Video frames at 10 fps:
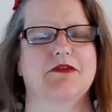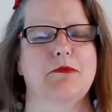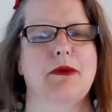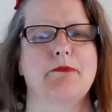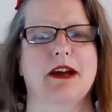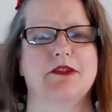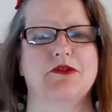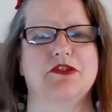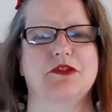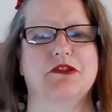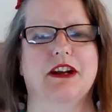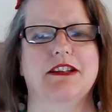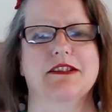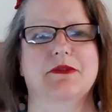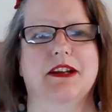and remember how to do a
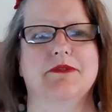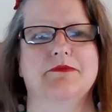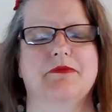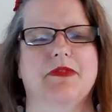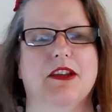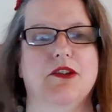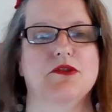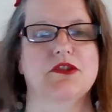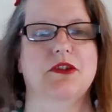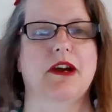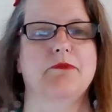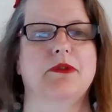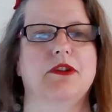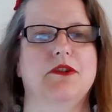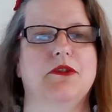granny square. It'll also
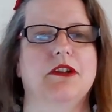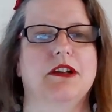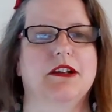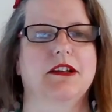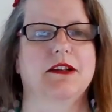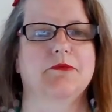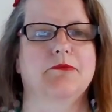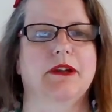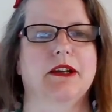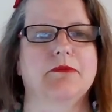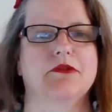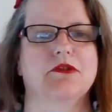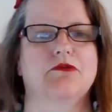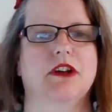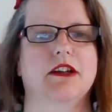help you be
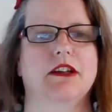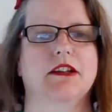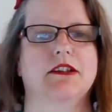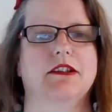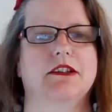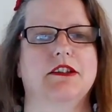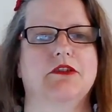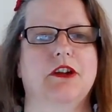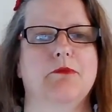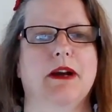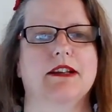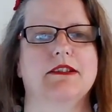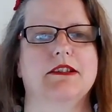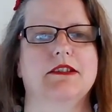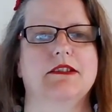able to write your own
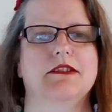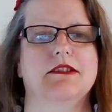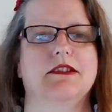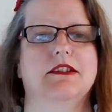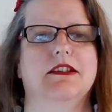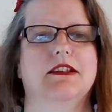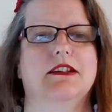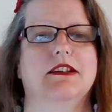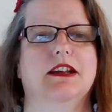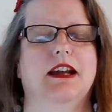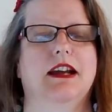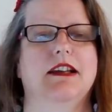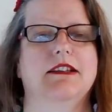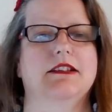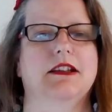patterns
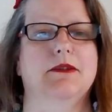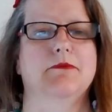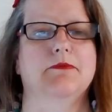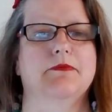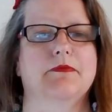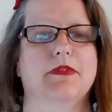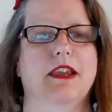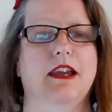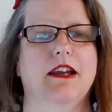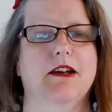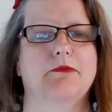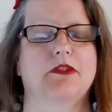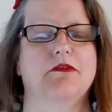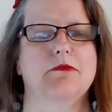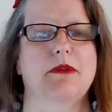and um, yeah,
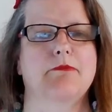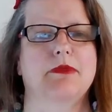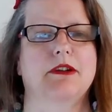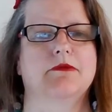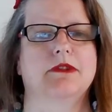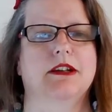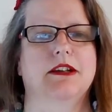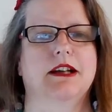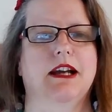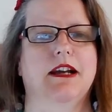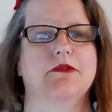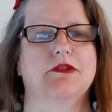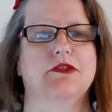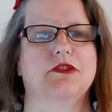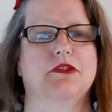help you remember
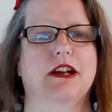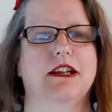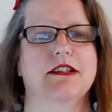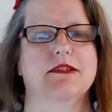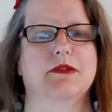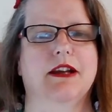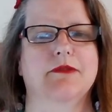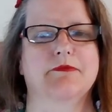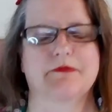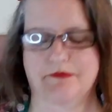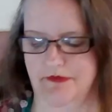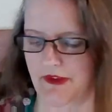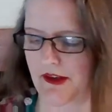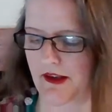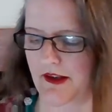how to do a granny square.
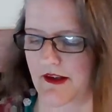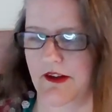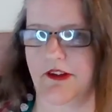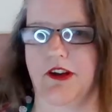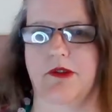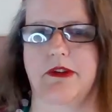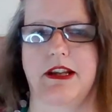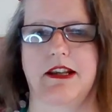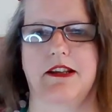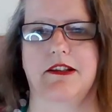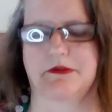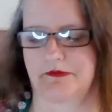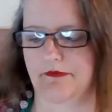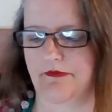So we need